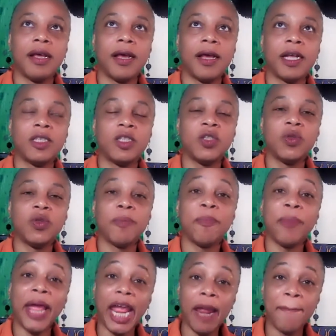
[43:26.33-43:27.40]
uh, to the
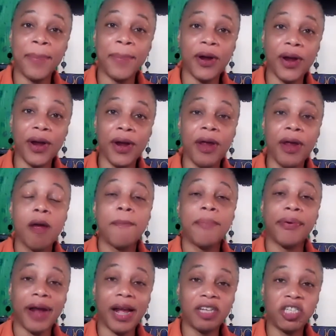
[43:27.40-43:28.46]
paper
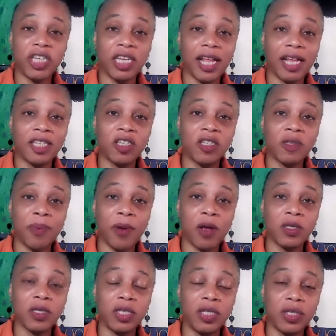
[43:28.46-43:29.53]
project that you're
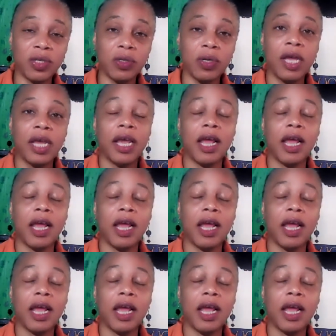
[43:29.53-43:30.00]
supposed to do,